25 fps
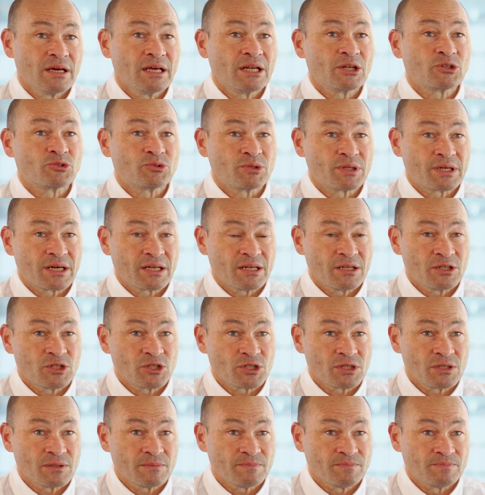electrical
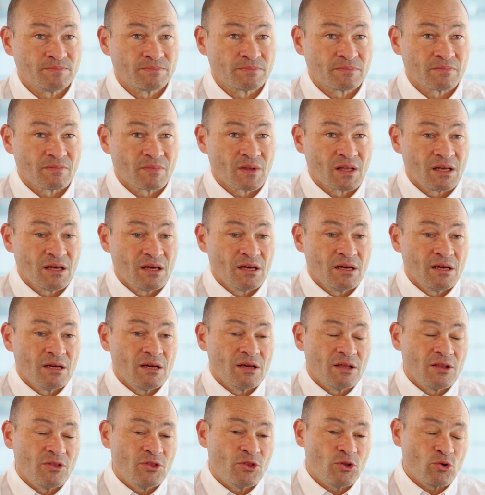engine.
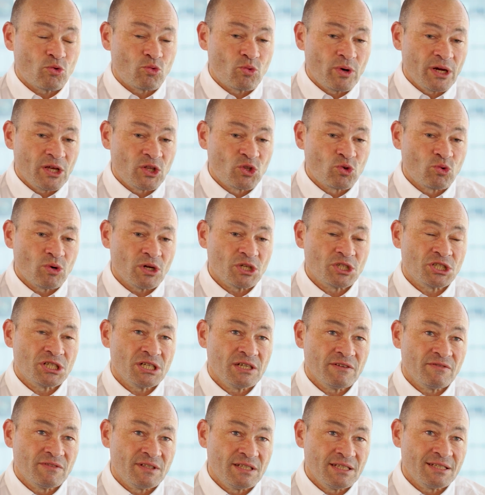The way to
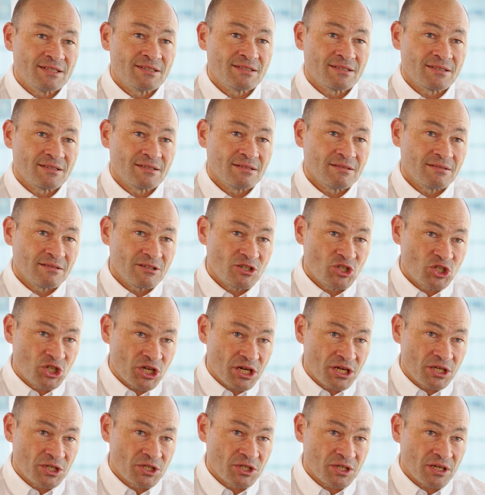achieve this
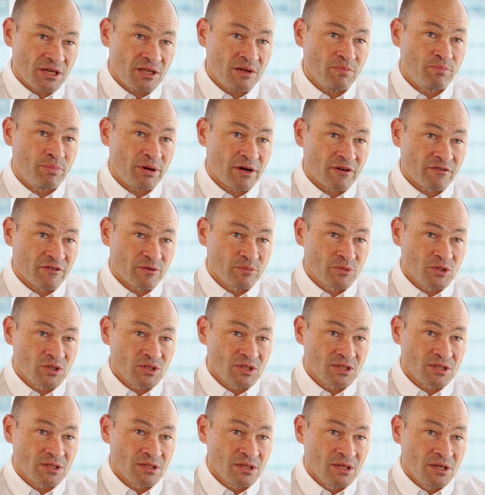change in
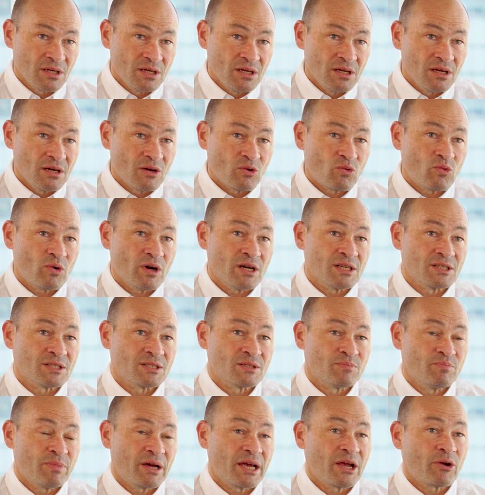performance
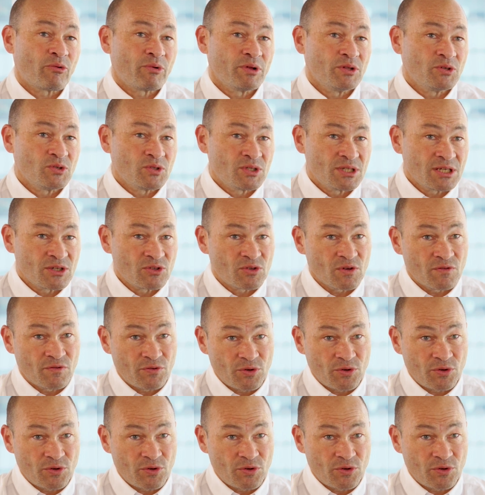was by reducing the